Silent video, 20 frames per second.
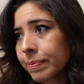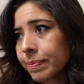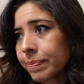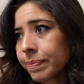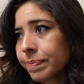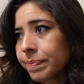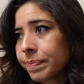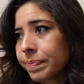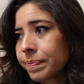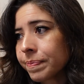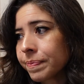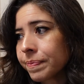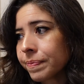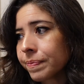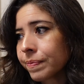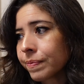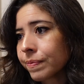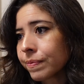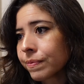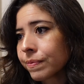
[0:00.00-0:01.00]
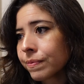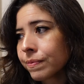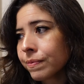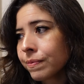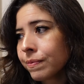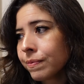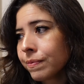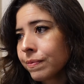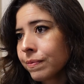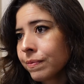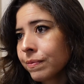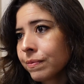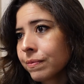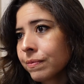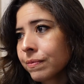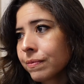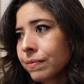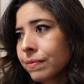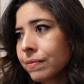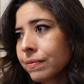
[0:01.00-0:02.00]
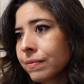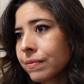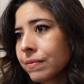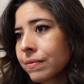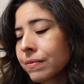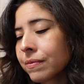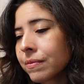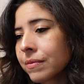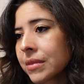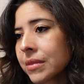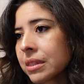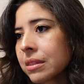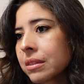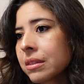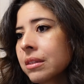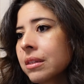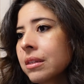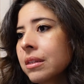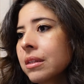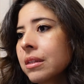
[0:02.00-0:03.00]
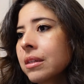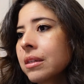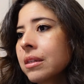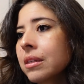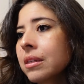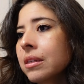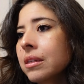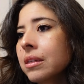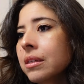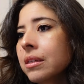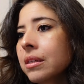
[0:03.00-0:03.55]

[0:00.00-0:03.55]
(silence)